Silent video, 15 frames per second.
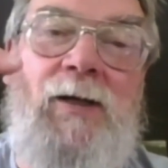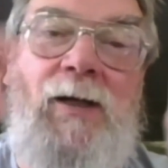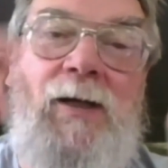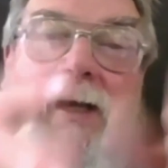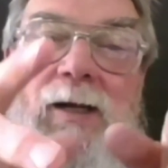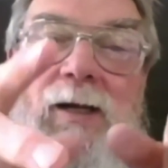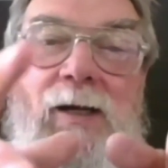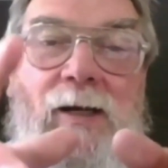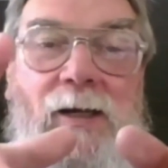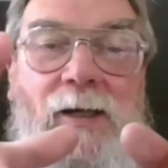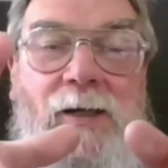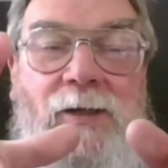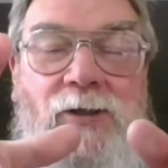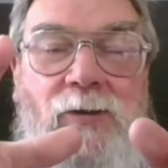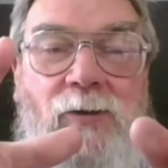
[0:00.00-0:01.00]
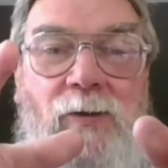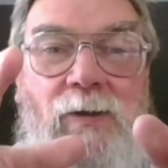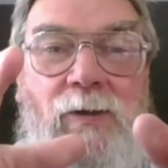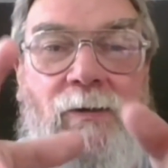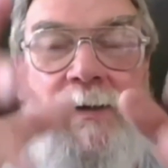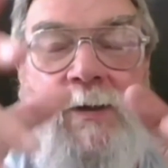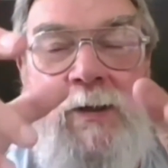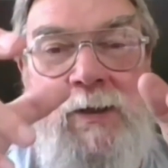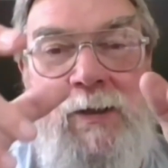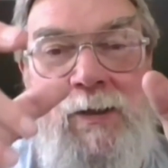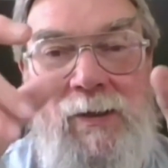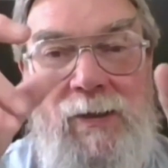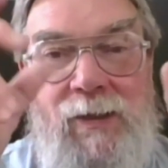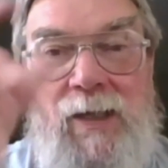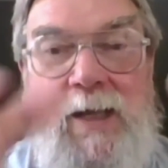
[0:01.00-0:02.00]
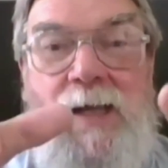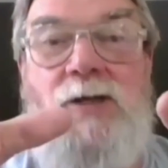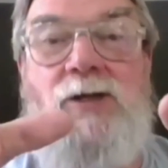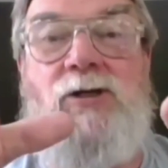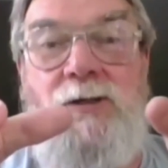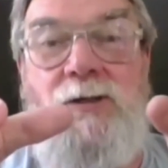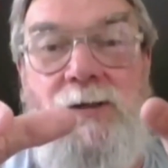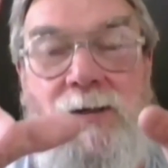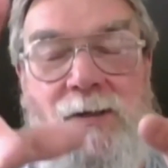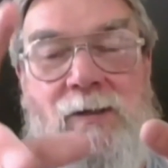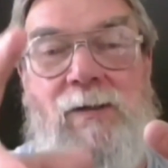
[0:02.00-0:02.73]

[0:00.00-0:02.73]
And in an engine oil, the engine